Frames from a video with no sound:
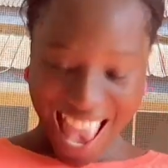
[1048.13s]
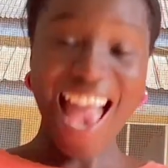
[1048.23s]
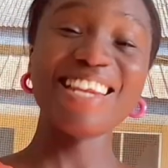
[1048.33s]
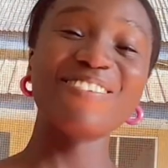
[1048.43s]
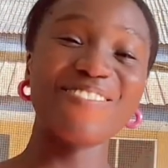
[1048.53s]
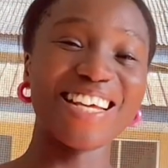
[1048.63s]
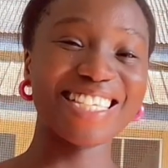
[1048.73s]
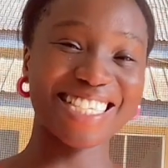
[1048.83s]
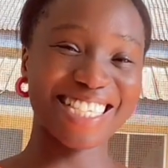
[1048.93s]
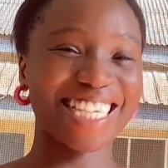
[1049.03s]

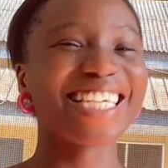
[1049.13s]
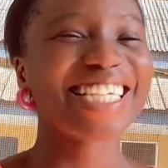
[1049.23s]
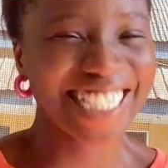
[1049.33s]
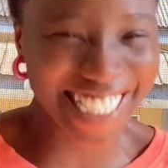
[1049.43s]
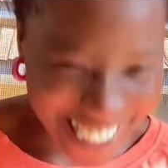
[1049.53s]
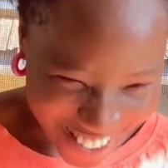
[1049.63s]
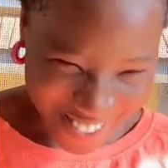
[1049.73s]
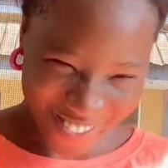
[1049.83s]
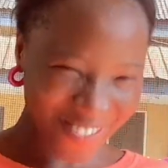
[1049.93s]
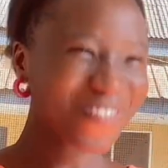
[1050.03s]
Anyways,
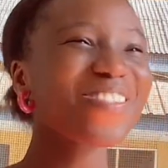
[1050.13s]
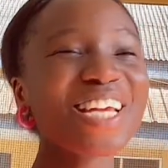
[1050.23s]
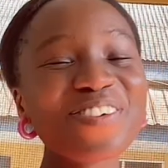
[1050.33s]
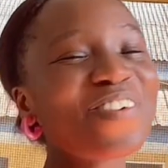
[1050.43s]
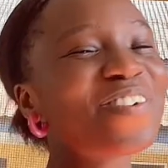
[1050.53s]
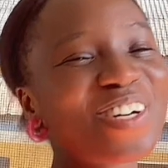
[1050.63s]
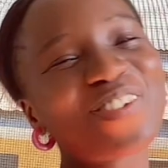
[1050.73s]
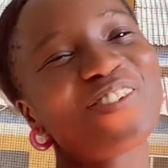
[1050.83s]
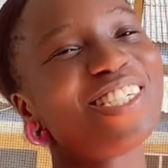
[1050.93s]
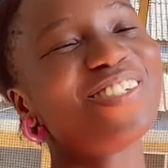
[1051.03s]
November
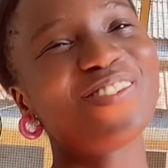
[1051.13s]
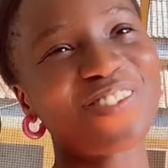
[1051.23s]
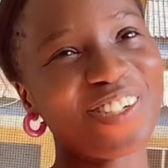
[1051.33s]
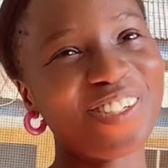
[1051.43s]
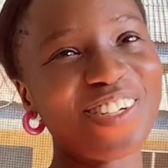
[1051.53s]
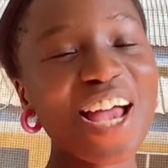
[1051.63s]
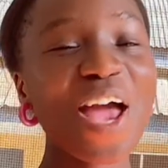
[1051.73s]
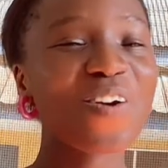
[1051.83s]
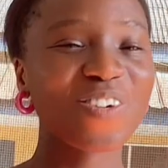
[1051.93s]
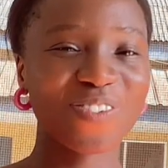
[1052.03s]
was really good for you.
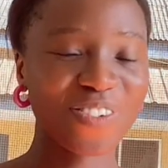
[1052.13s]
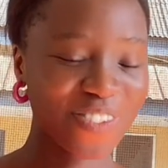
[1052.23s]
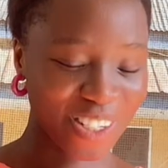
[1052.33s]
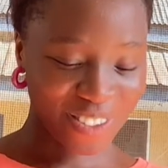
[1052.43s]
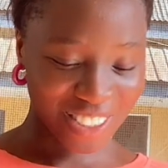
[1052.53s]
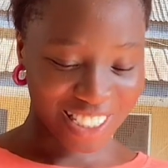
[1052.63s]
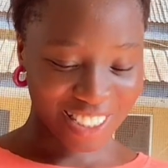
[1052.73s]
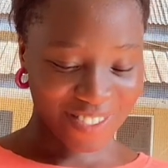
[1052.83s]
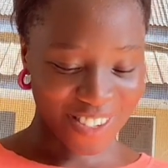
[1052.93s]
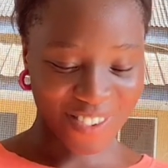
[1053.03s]
It was very, very good.
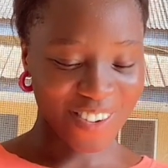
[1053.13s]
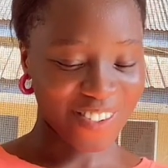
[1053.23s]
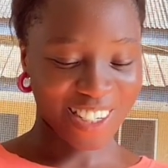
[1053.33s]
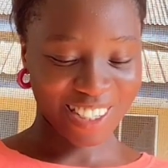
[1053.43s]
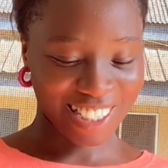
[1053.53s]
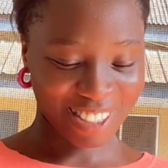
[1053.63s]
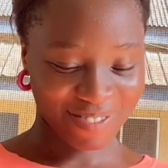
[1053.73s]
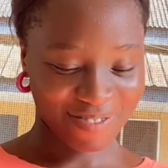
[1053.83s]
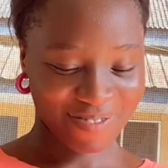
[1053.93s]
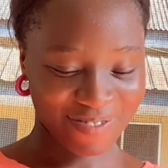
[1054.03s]
It was very, very good.
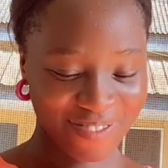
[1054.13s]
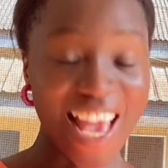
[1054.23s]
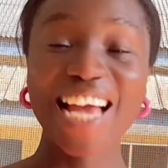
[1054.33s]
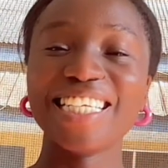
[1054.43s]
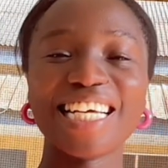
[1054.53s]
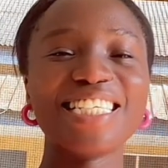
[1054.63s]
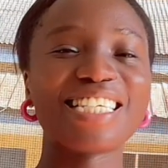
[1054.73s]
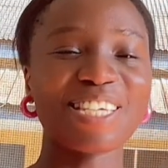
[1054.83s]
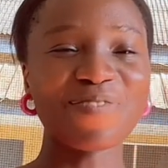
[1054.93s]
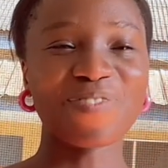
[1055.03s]
Then
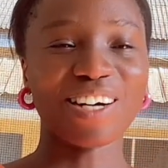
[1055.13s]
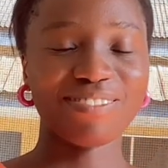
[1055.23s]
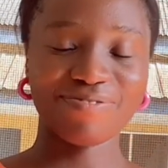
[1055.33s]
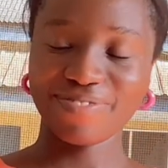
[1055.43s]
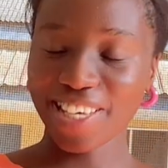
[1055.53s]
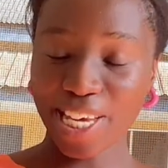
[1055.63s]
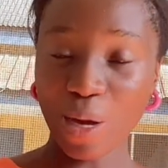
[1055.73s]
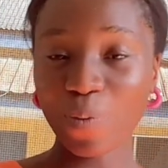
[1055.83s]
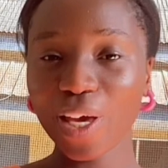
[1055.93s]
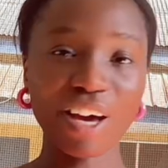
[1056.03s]
December.
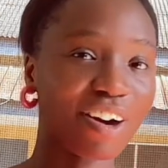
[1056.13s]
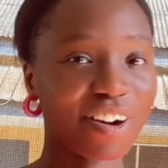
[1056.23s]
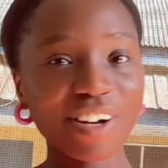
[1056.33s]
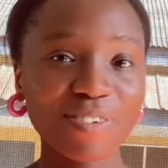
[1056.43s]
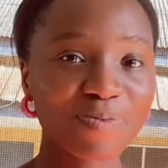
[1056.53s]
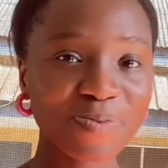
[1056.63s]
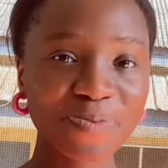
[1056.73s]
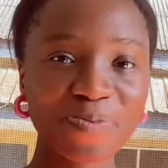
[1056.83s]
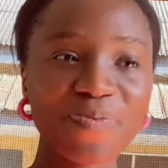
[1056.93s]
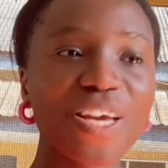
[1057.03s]
Here we are.
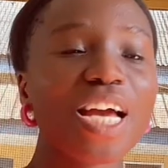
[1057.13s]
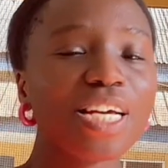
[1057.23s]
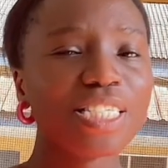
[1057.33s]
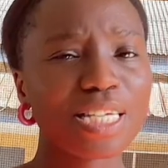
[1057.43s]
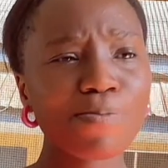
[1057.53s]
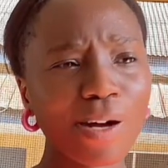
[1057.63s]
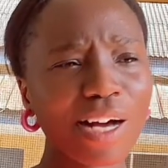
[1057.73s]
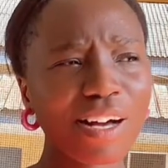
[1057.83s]
December,